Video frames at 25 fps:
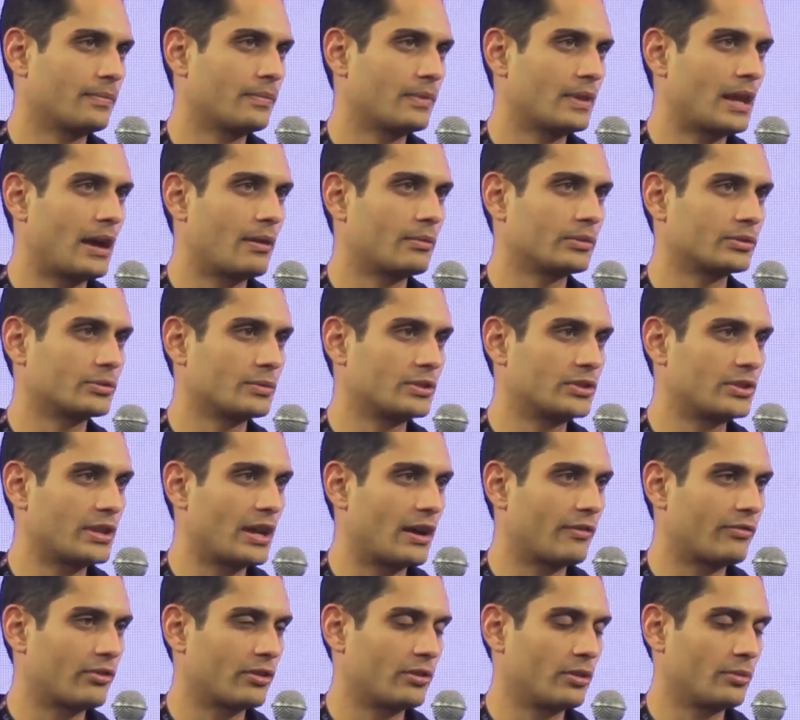that was reaching
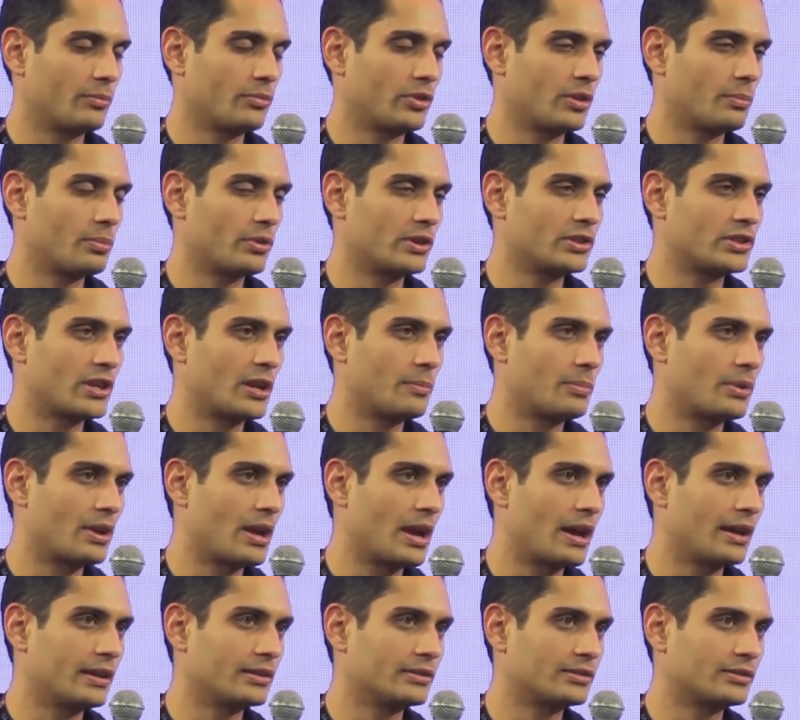out for the Bridge
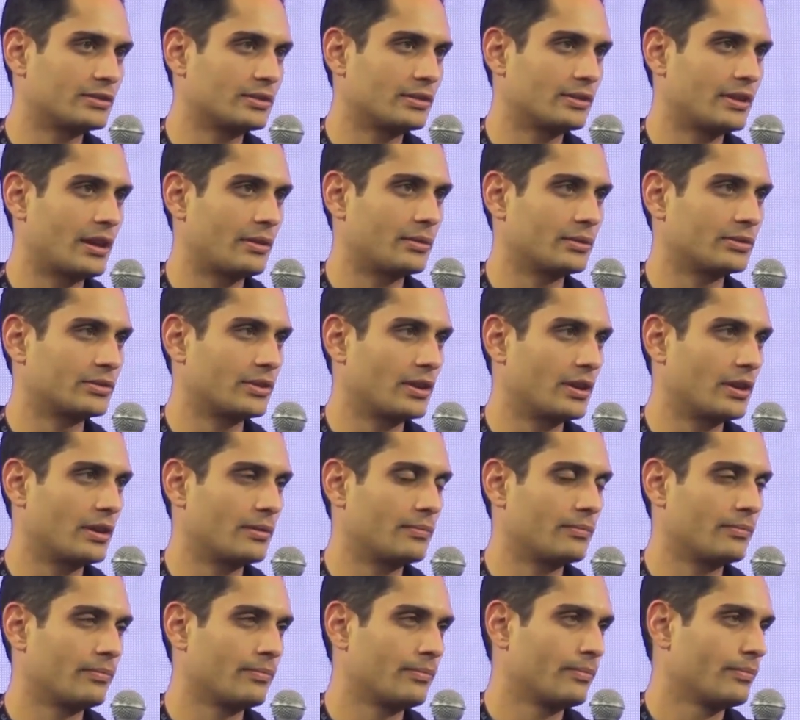APIs that was
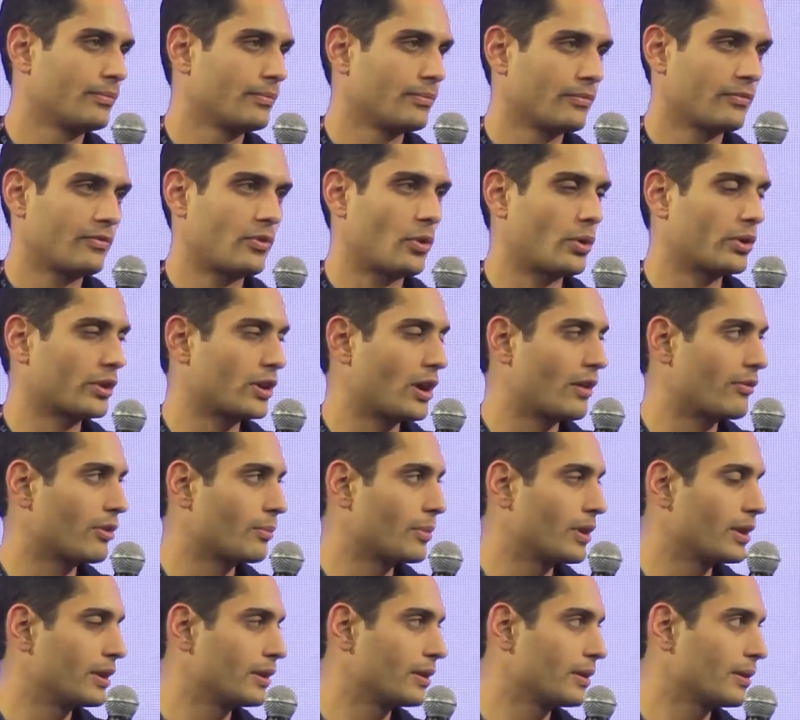a foreign
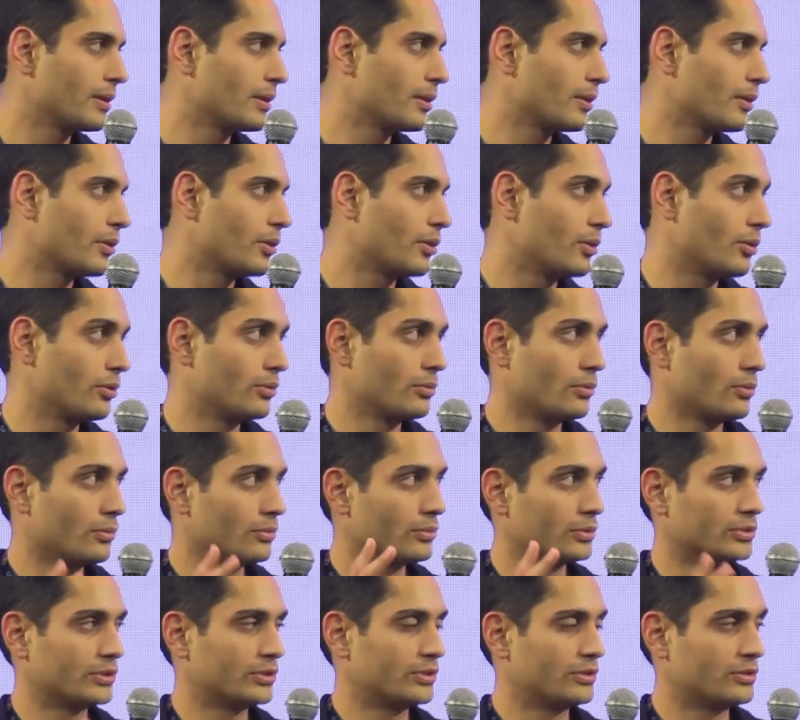government who
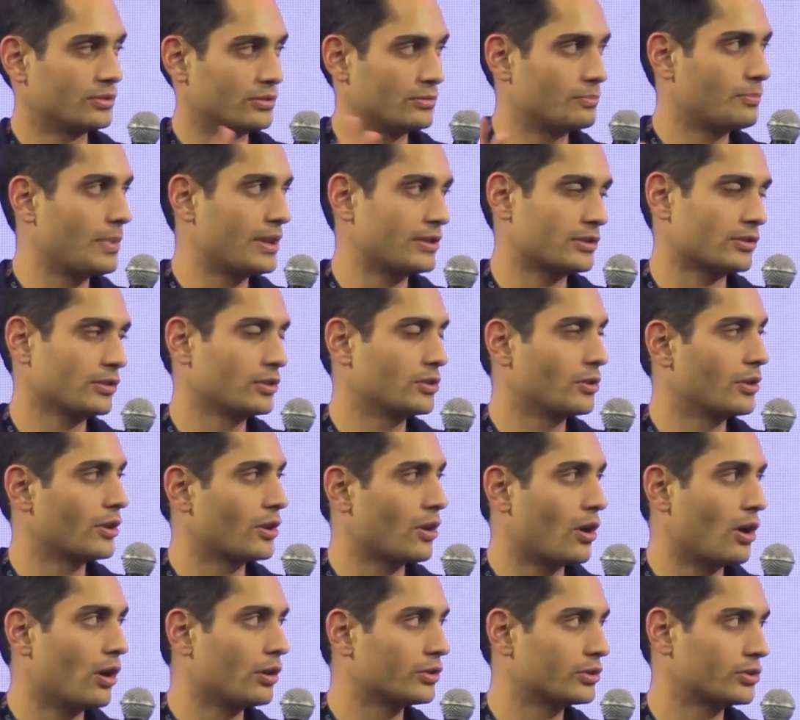was basically
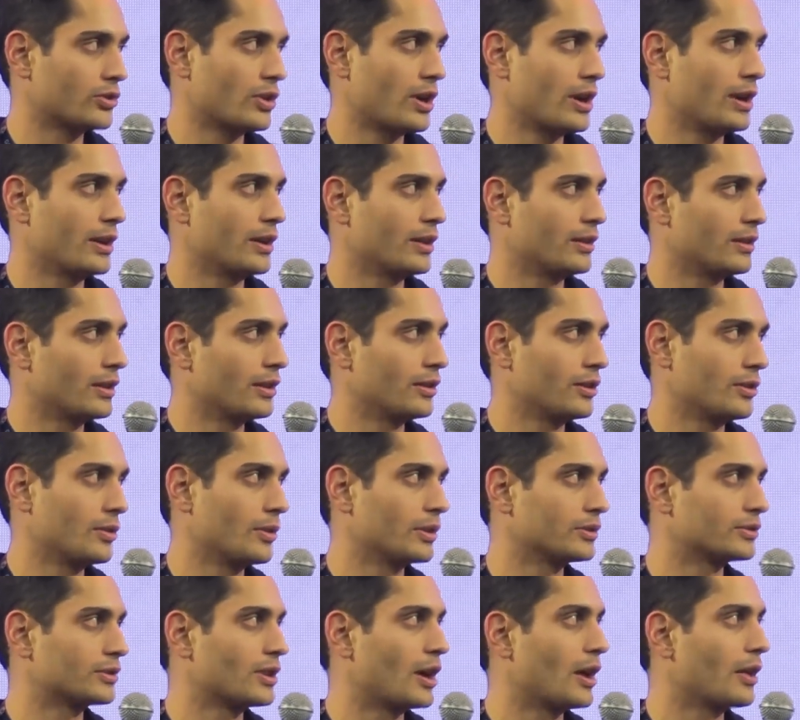doing all trade in the
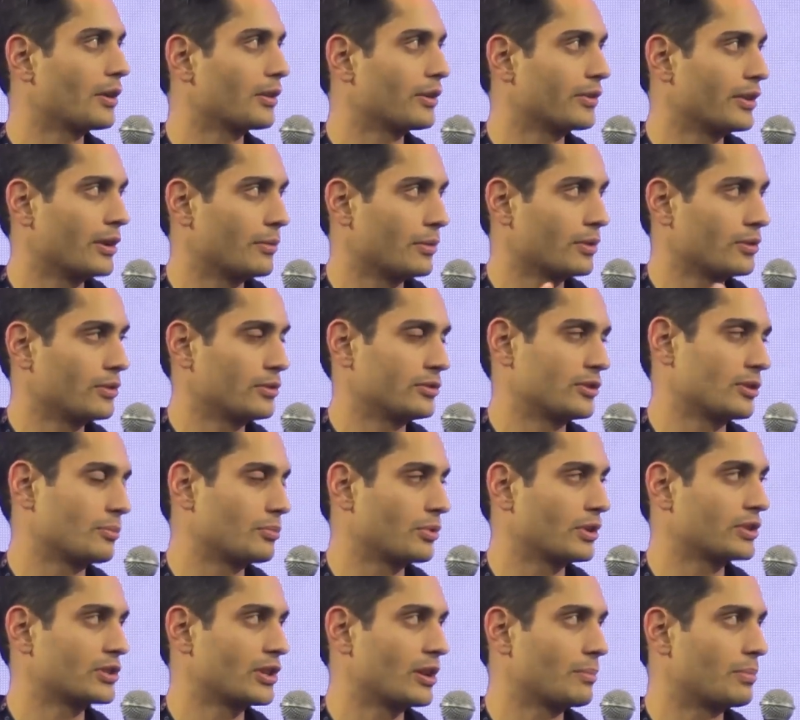US dollar, and they were using
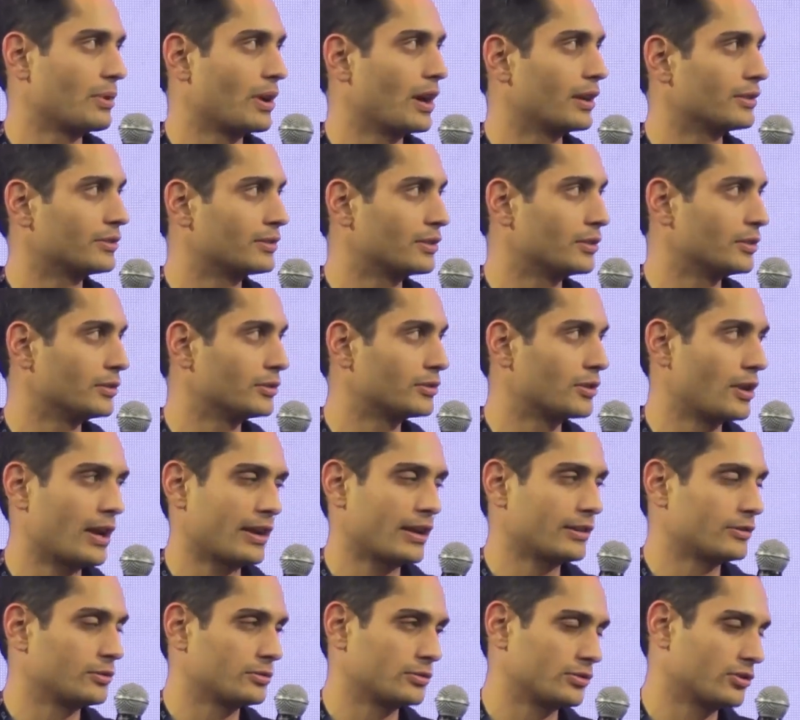Bridge APIs to do so. I
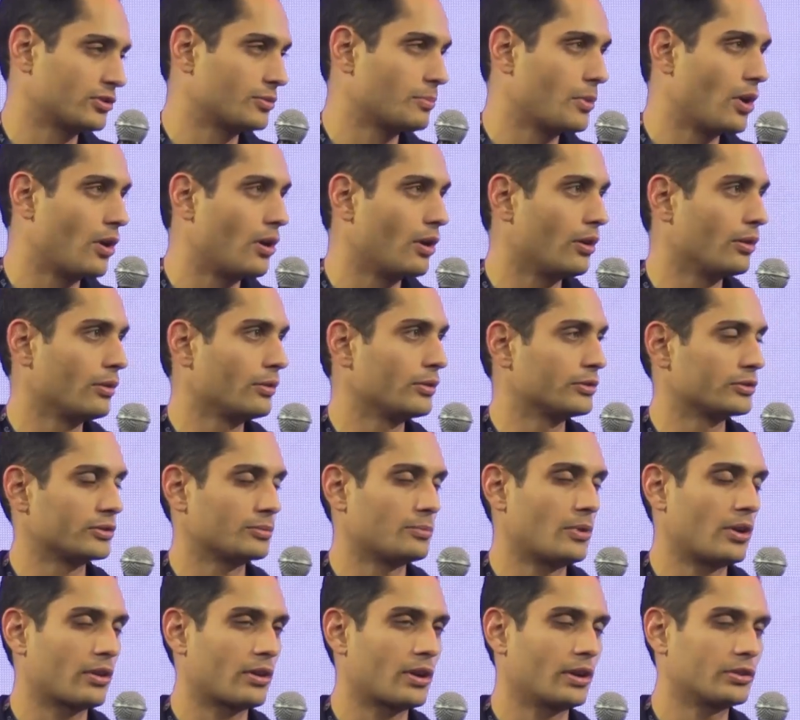guess it was a
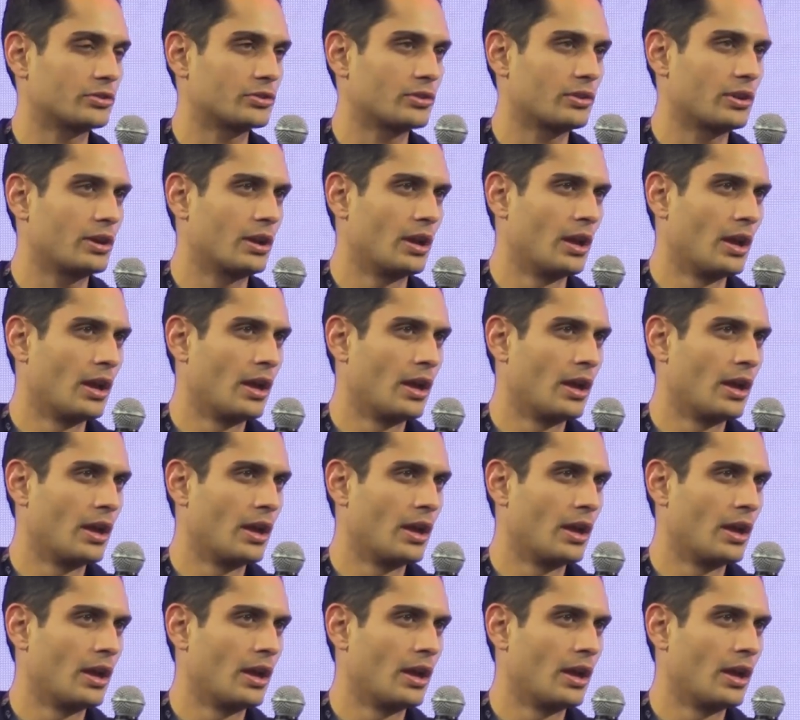small country.